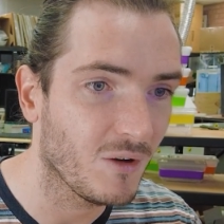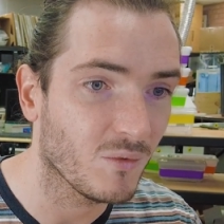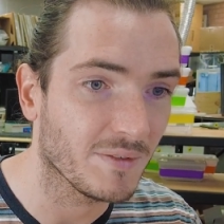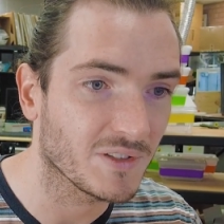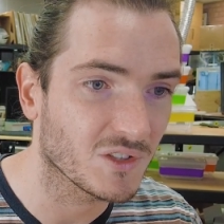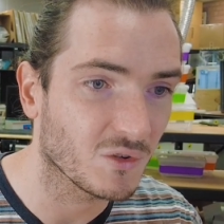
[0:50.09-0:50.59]

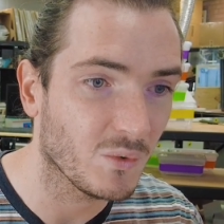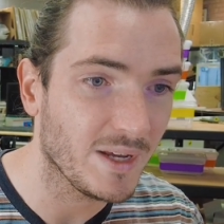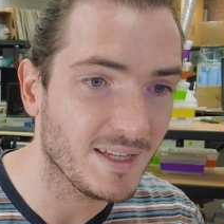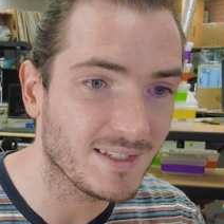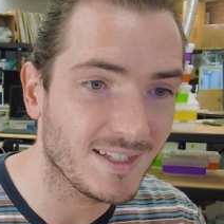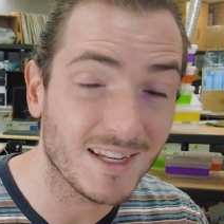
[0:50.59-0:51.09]
We've
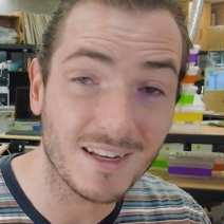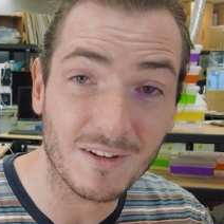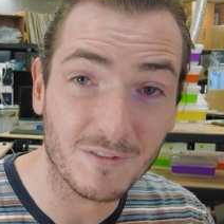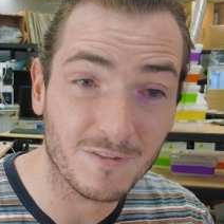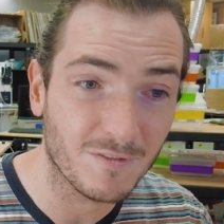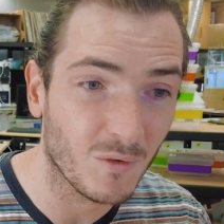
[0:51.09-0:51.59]
squeezed in a
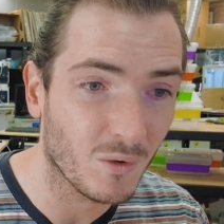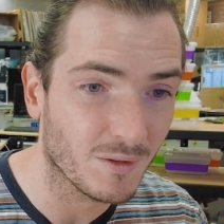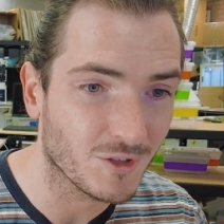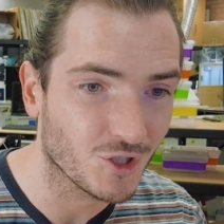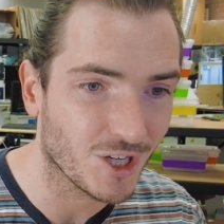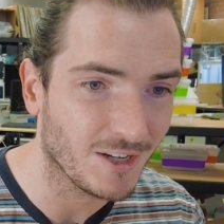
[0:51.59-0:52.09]

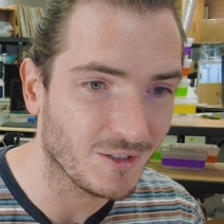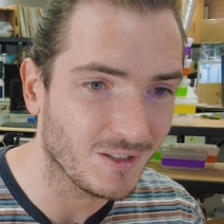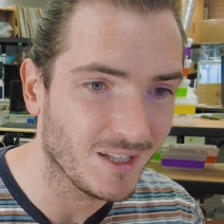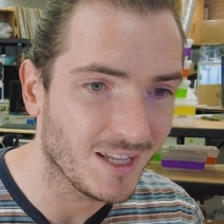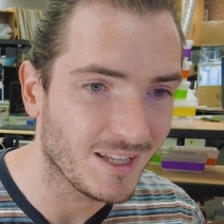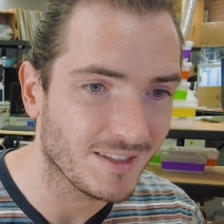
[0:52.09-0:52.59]
4th channel.
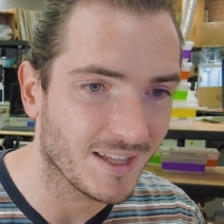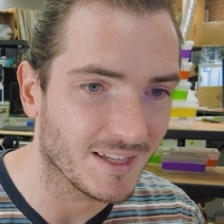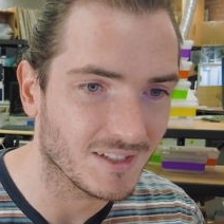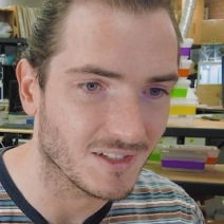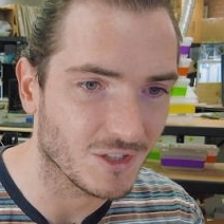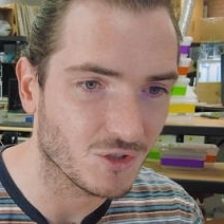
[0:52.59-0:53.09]

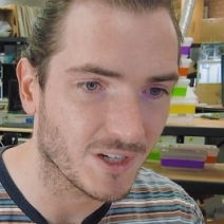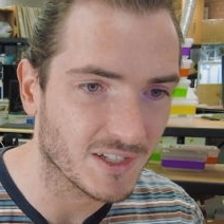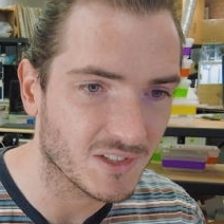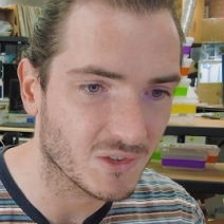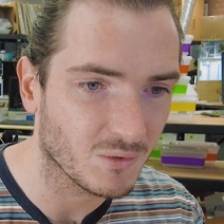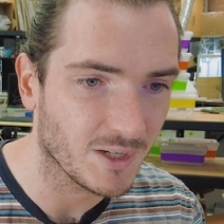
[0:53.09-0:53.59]
There's an
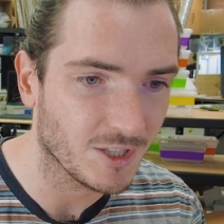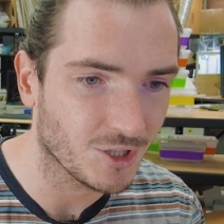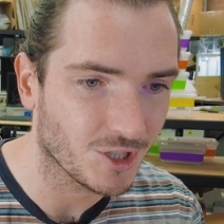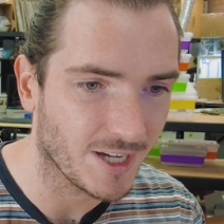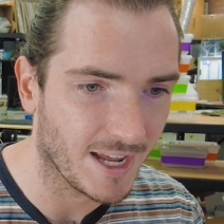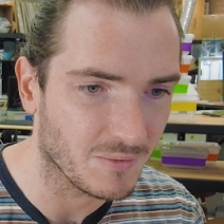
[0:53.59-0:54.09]
address
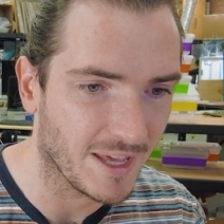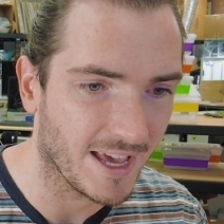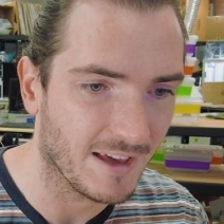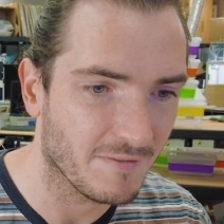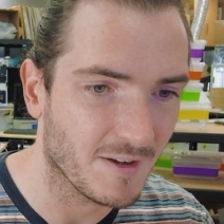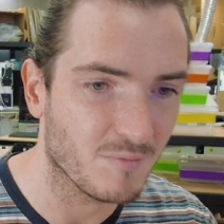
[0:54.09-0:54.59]
switch and we
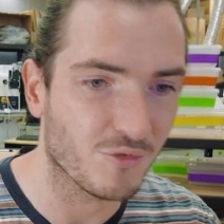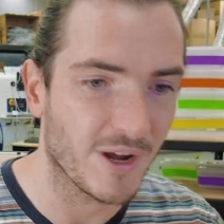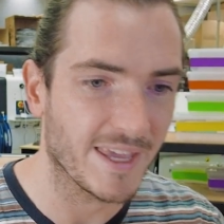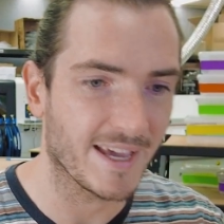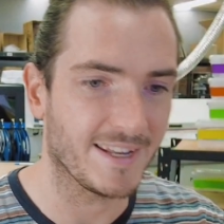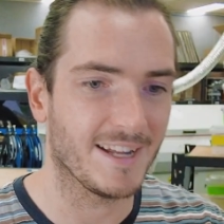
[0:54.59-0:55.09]
have a
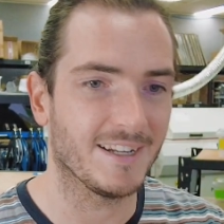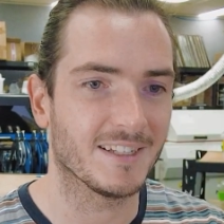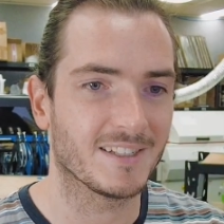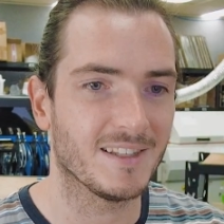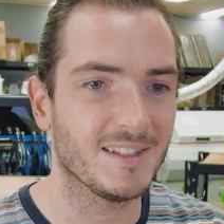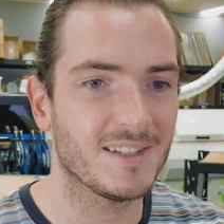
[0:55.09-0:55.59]
breakout header.
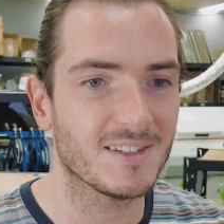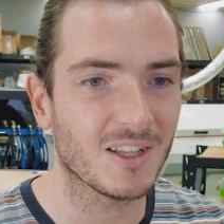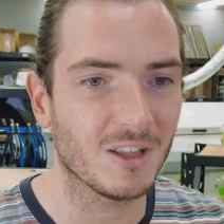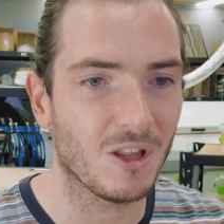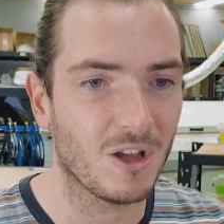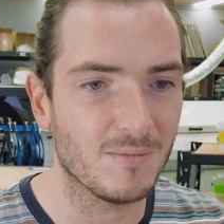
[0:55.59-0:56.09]
So this is a
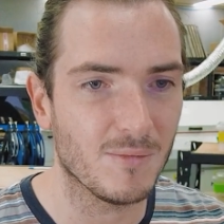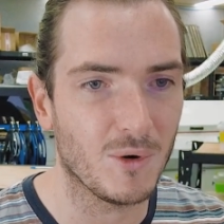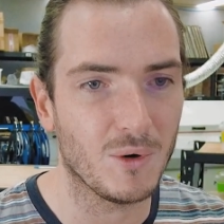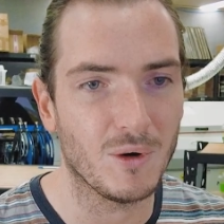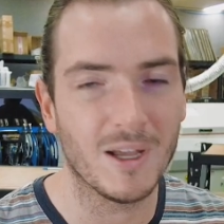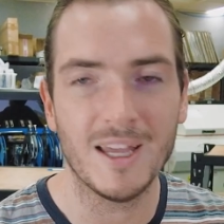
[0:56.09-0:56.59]
lot
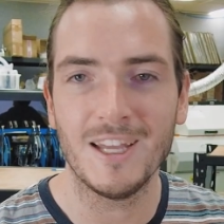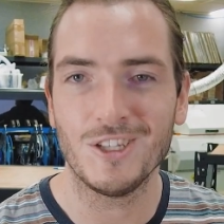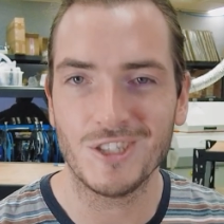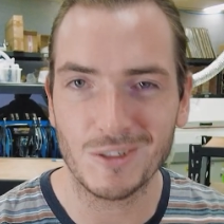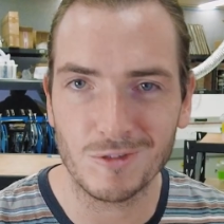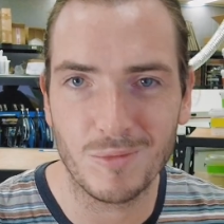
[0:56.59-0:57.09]
more
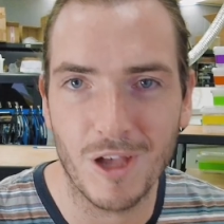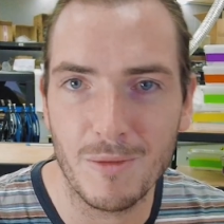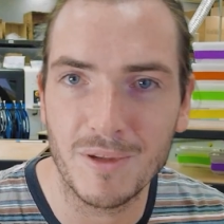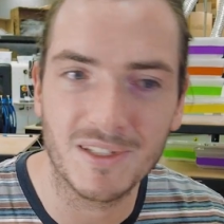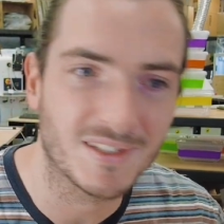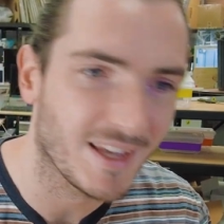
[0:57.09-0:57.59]
general
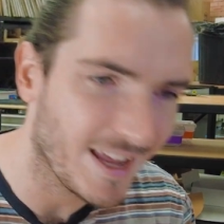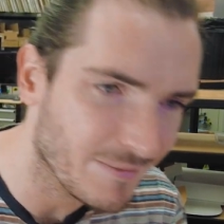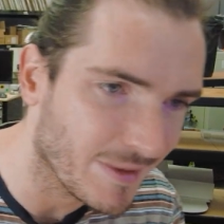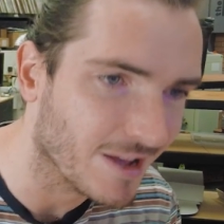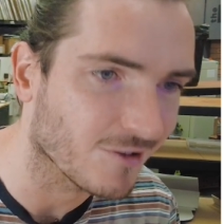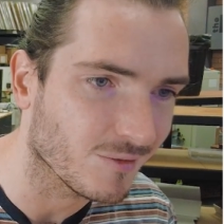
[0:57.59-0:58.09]
purpose and
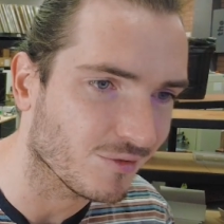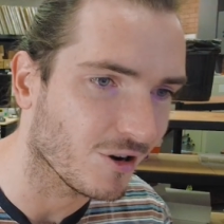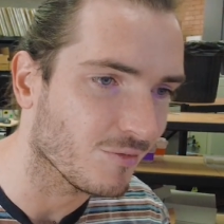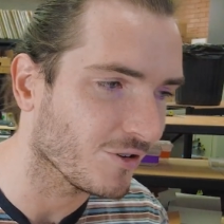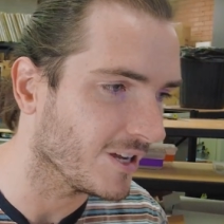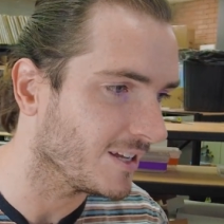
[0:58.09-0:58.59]
maker
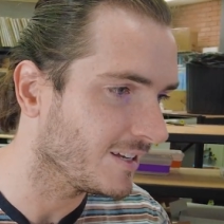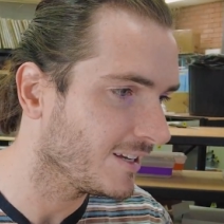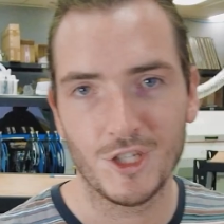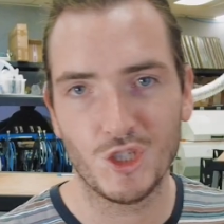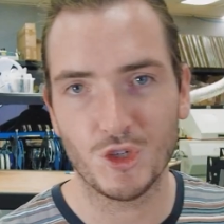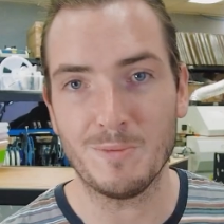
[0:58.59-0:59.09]
appropriate.
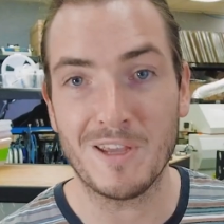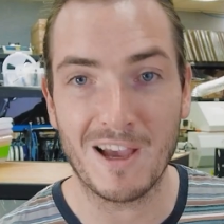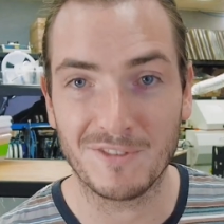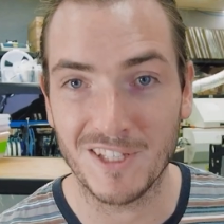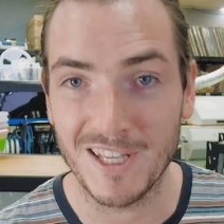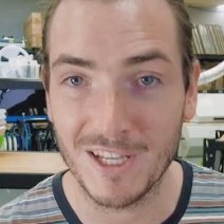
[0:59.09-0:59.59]
Join me
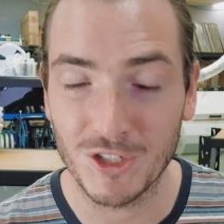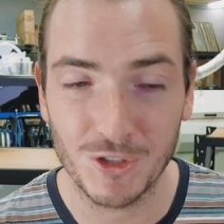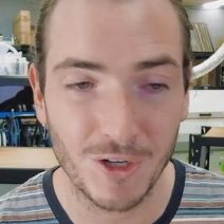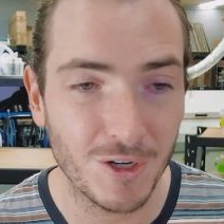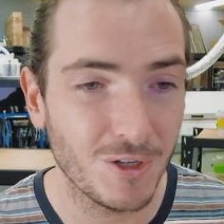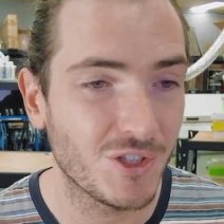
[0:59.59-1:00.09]
after the
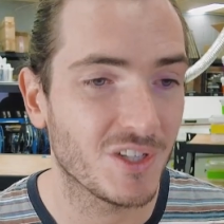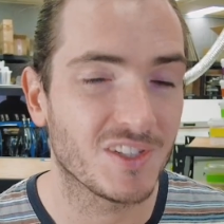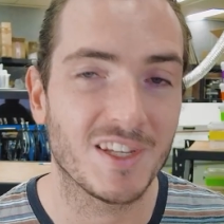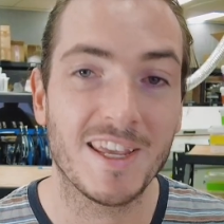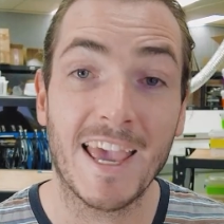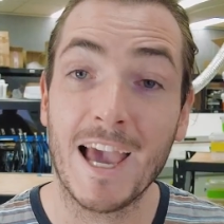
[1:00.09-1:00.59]
intro to
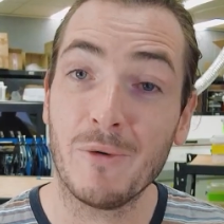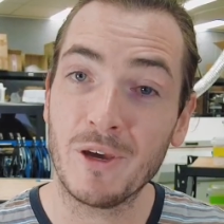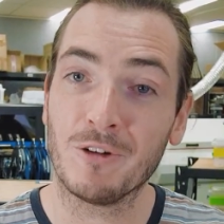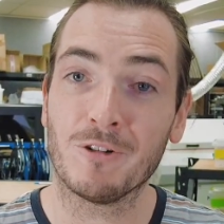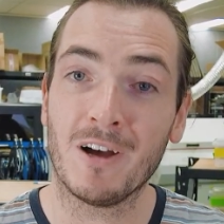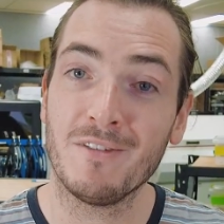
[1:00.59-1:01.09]
see how we
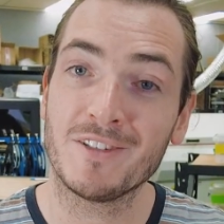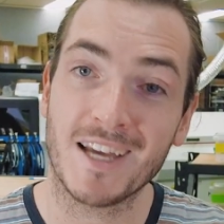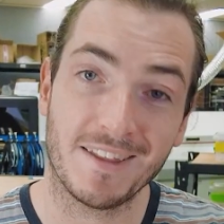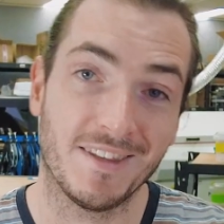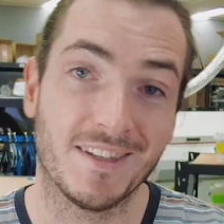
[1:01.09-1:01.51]
arrived at